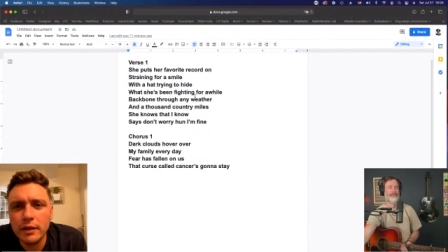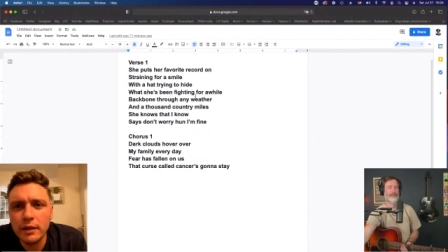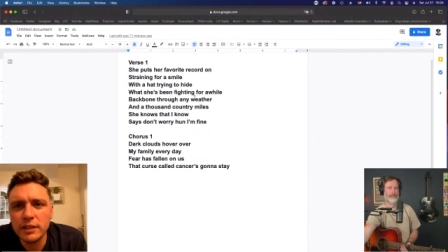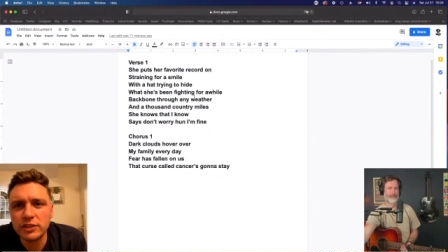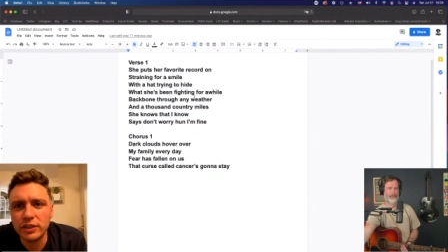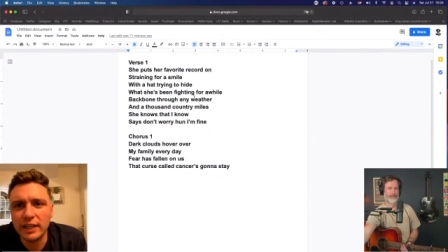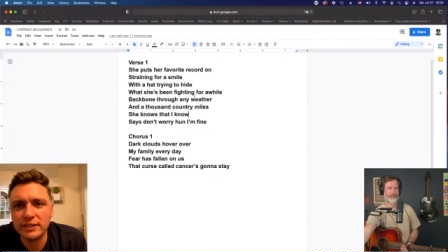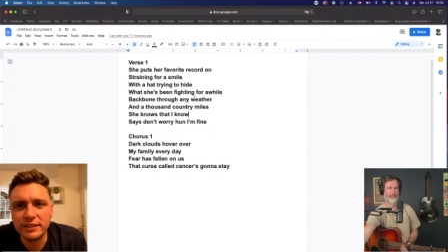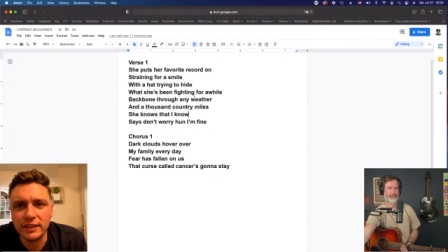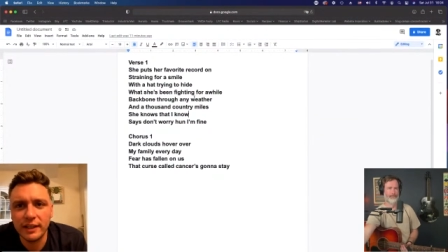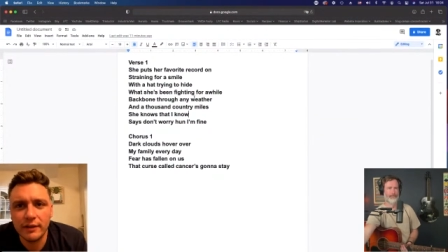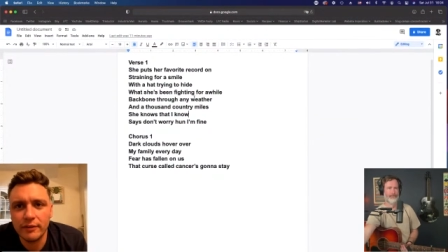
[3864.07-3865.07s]
that's good. I can
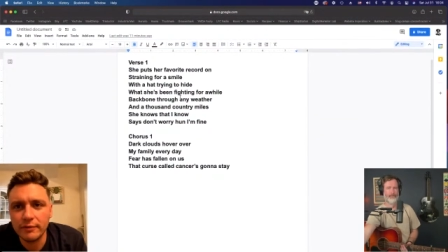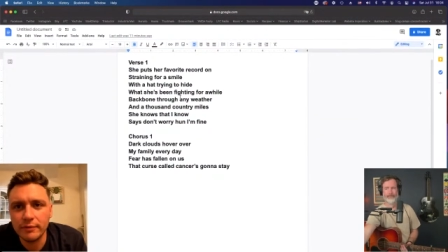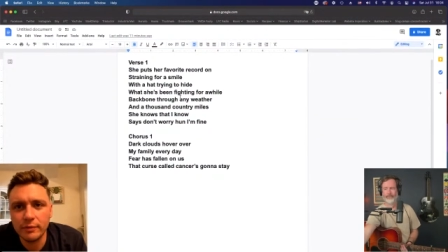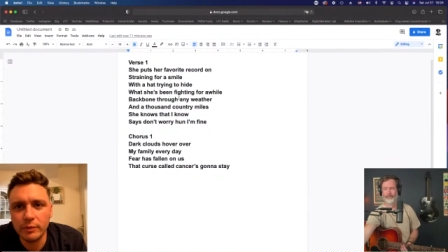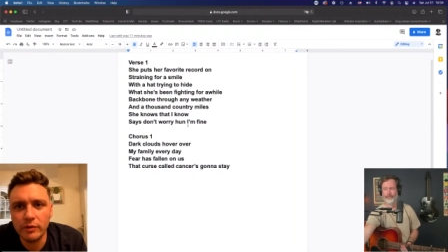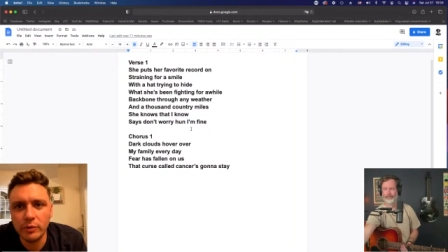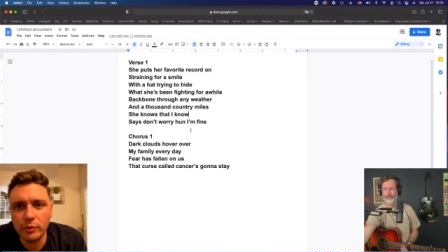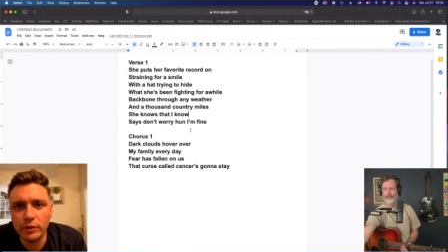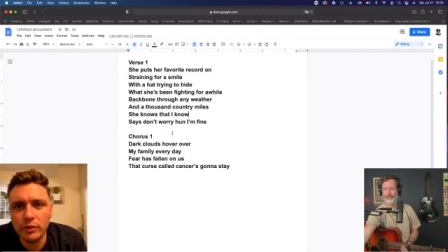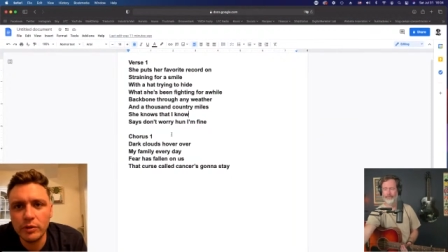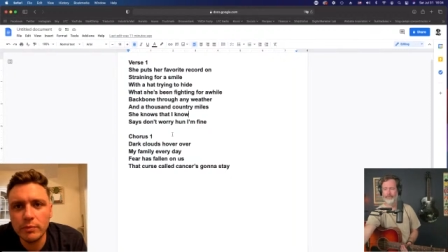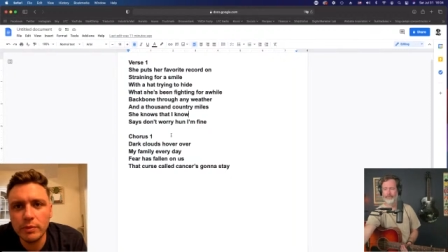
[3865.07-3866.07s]
see that. Whatever
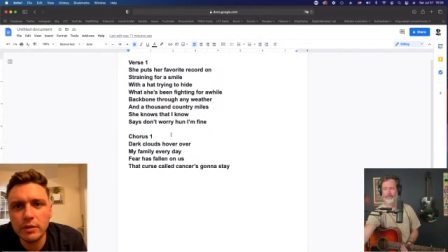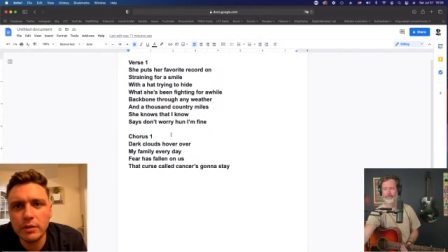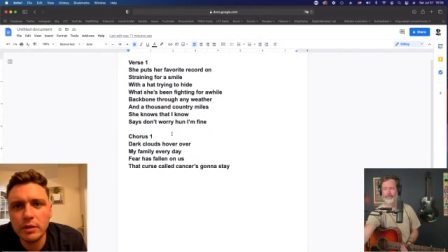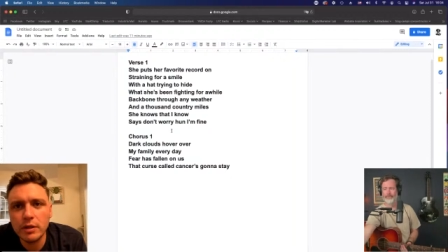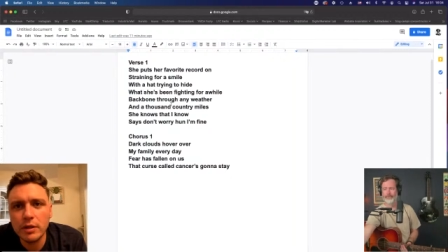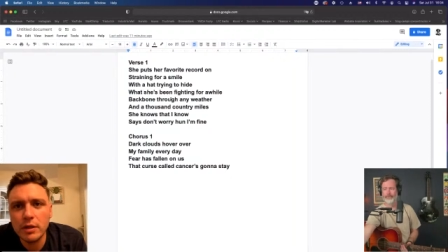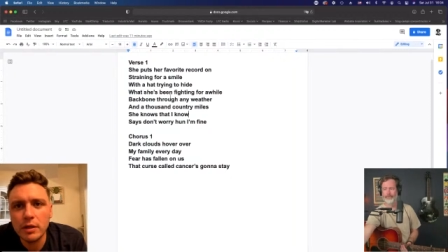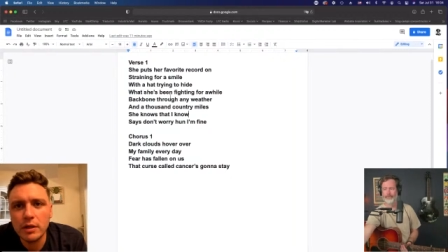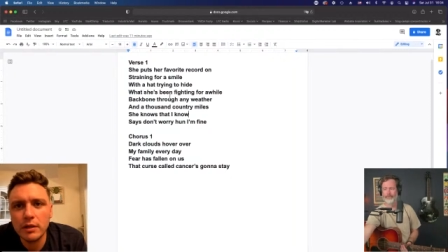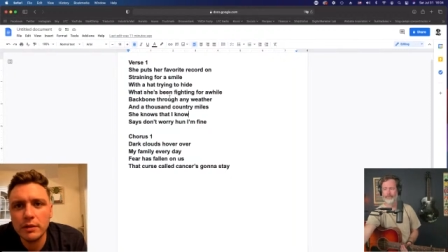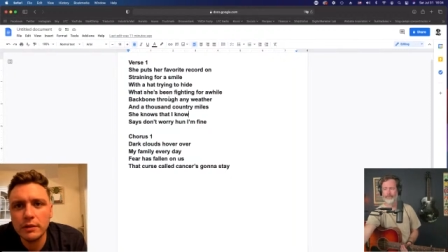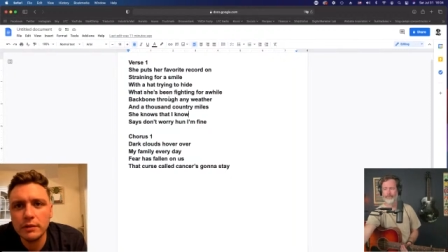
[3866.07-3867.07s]
you want to do, but
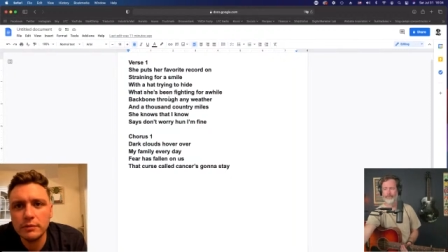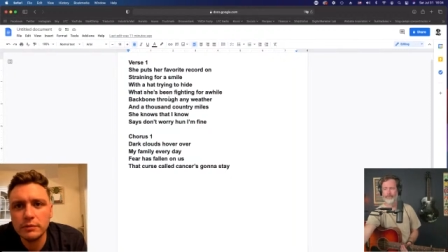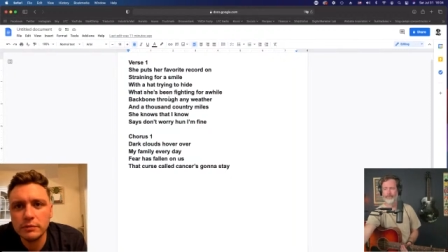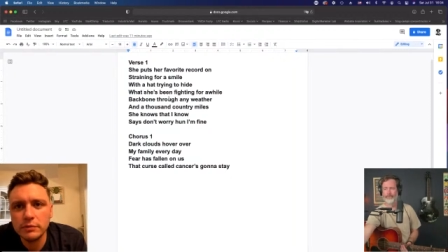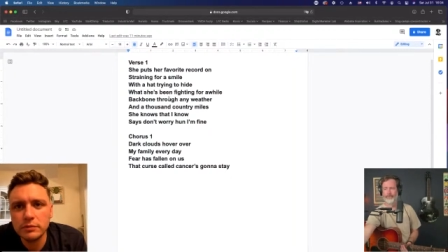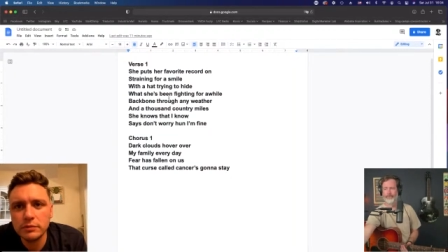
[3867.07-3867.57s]
all right,